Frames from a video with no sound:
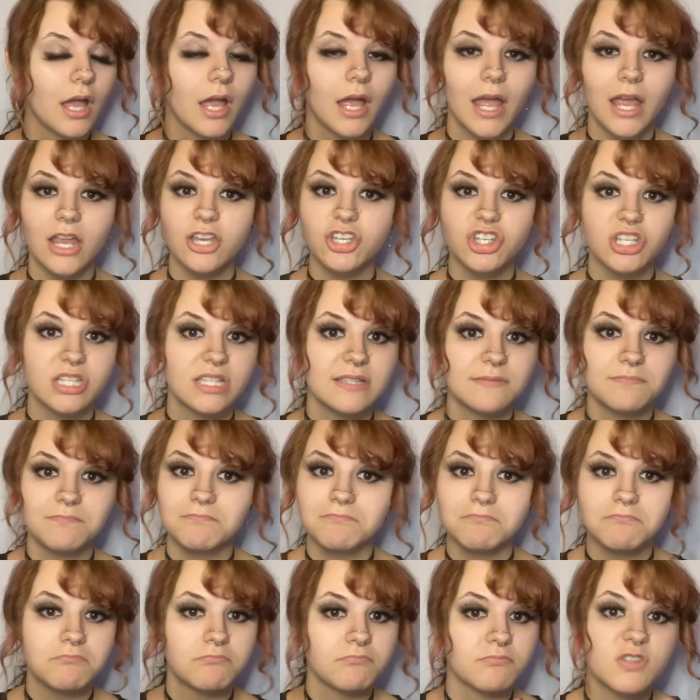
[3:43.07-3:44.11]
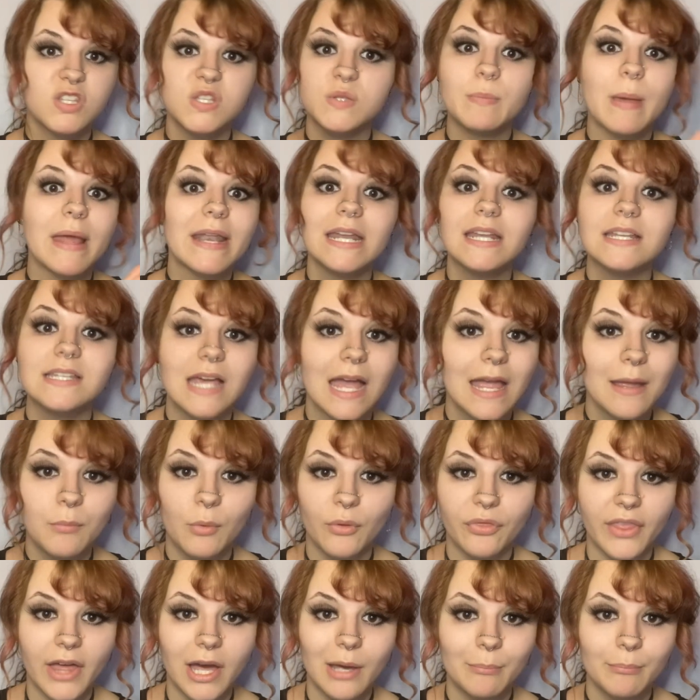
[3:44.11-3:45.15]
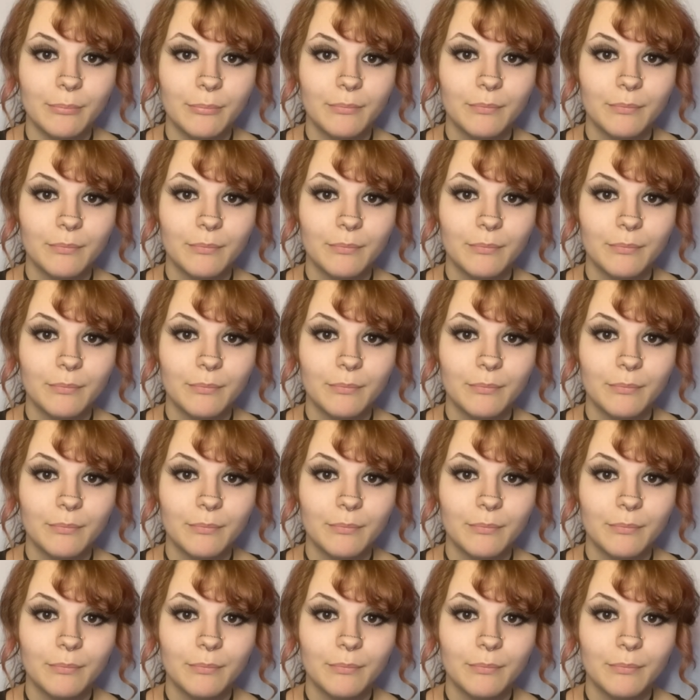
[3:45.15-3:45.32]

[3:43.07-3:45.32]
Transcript: and just spending time with them.